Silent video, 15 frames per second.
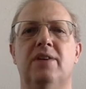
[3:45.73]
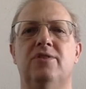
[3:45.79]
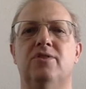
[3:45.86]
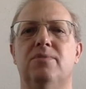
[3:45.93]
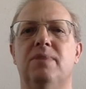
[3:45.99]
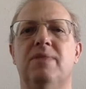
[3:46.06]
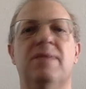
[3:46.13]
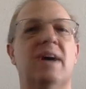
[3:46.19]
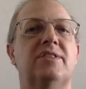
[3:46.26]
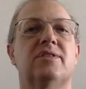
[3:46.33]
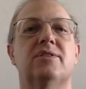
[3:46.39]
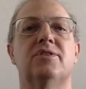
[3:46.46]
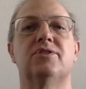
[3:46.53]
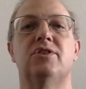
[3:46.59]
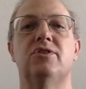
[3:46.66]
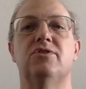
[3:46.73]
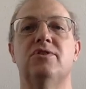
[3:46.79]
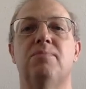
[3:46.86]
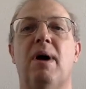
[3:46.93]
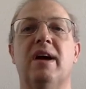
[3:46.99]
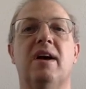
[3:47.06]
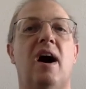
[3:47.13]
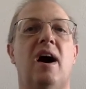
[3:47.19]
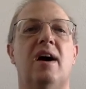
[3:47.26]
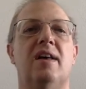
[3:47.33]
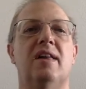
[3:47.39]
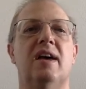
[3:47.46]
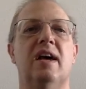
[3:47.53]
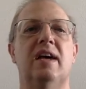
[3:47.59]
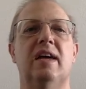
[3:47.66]
to be vessels used by
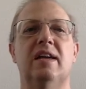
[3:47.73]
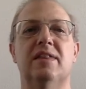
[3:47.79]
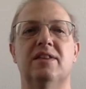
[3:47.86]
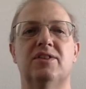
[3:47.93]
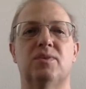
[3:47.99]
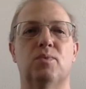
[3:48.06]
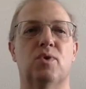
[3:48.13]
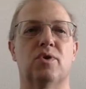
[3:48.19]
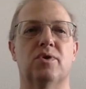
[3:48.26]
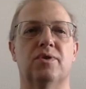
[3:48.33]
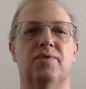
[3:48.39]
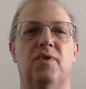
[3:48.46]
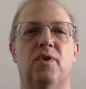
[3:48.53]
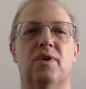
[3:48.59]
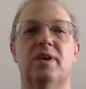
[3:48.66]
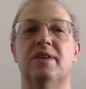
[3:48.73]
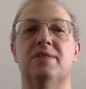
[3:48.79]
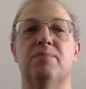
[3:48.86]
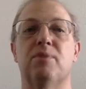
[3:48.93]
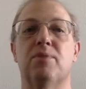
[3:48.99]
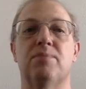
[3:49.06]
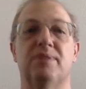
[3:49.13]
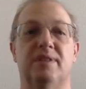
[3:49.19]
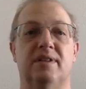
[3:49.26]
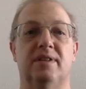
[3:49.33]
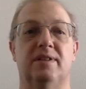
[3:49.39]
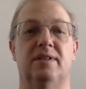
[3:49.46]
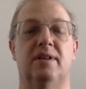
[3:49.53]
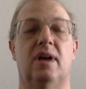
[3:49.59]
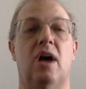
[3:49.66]
God in this world for His
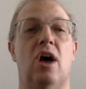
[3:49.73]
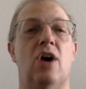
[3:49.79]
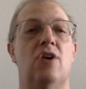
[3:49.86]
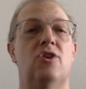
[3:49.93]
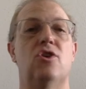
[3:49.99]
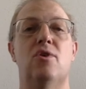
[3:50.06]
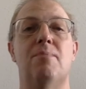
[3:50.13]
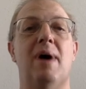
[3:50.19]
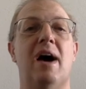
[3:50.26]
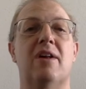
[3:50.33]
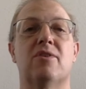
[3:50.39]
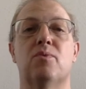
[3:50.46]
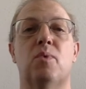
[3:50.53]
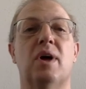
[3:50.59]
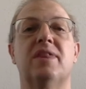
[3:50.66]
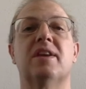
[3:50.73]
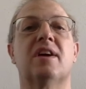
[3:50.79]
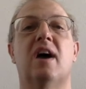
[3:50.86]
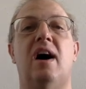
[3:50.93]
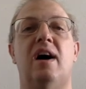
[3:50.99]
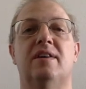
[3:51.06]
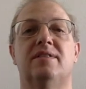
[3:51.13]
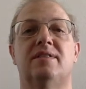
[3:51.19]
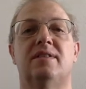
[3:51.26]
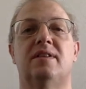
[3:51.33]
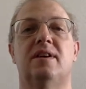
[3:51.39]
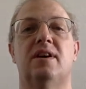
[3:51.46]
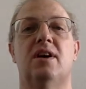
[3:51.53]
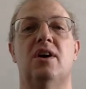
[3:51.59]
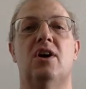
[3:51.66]
purposes, no matter what the cost.
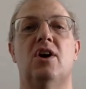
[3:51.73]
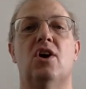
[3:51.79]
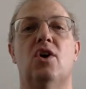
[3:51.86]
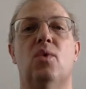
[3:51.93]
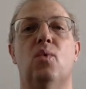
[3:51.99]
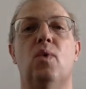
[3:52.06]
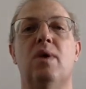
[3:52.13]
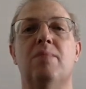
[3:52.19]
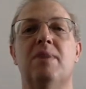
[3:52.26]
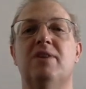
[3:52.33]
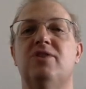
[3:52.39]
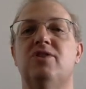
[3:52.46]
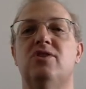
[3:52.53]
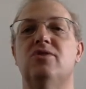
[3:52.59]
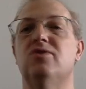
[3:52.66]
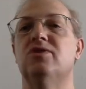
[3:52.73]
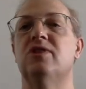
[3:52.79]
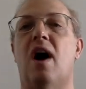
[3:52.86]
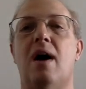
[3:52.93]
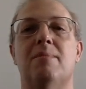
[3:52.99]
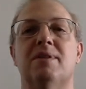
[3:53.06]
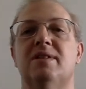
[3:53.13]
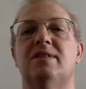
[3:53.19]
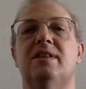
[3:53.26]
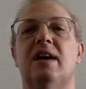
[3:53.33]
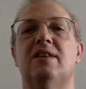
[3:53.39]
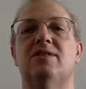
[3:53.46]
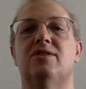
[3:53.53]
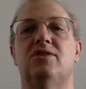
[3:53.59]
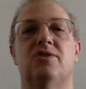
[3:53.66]
We must use common
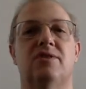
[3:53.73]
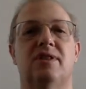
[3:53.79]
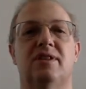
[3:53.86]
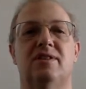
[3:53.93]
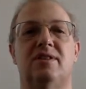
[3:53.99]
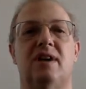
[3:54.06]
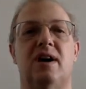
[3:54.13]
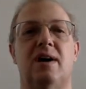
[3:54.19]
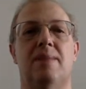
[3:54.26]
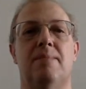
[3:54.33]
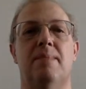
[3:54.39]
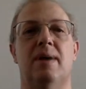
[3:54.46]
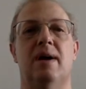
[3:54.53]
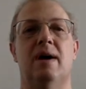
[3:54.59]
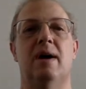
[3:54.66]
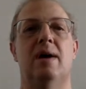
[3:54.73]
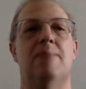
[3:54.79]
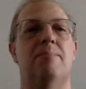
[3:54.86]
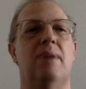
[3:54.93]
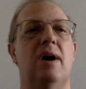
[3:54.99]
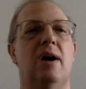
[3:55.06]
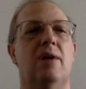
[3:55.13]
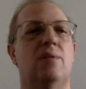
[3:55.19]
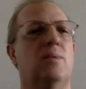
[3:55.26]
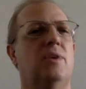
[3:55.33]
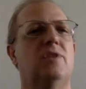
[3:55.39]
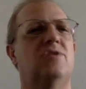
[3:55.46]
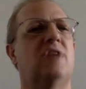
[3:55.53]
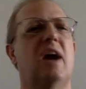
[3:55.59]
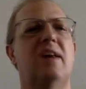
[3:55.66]
sense during this time, but we
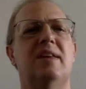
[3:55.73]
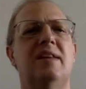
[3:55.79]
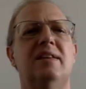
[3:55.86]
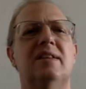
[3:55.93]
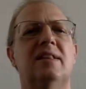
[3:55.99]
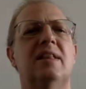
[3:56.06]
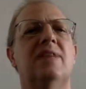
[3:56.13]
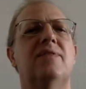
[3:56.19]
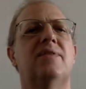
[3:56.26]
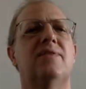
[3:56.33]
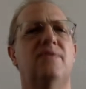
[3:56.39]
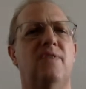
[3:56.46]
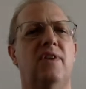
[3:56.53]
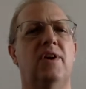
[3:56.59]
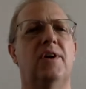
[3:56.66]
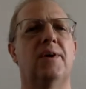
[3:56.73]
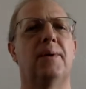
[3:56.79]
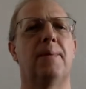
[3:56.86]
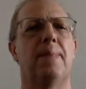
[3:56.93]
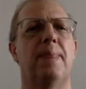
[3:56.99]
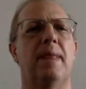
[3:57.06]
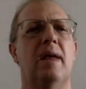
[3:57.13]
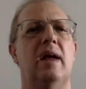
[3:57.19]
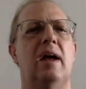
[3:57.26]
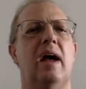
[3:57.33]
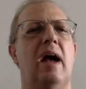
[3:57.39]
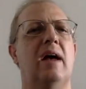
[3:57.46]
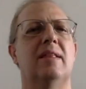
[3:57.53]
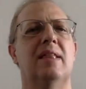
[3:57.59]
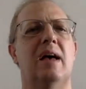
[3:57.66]
do not need to live in fear
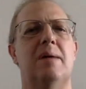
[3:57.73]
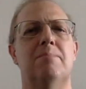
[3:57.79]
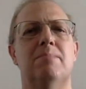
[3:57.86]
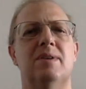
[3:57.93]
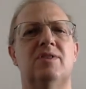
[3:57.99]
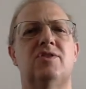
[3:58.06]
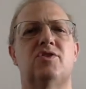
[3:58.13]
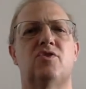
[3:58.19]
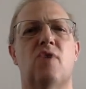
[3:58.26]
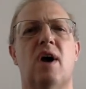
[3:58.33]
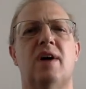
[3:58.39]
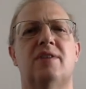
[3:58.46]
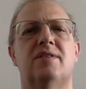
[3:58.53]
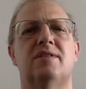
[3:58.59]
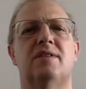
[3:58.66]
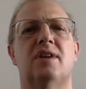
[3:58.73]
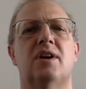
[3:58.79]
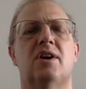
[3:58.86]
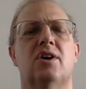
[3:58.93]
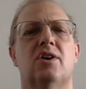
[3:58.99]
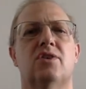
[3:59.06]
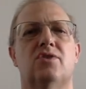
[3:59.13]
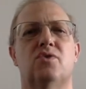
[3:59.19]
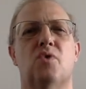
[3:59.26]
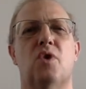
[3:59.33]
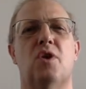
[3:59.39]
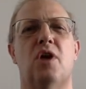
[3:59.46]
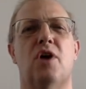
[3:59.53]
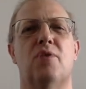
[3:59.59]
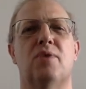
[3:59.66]
and let mistrust
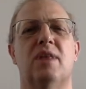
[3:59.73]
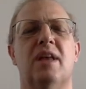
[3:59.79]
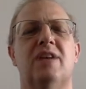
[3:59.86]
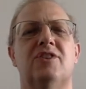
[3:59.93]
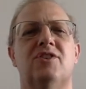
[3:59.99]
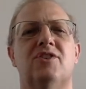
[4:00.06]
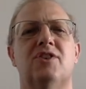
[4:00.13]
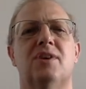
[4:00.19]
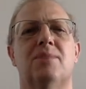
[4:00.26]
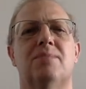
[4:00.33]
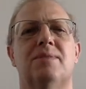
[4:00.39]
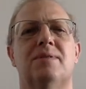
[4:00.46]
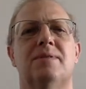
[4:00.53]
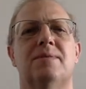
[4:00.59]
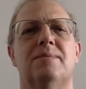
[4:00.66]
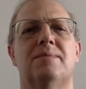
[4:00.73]
control our relationships.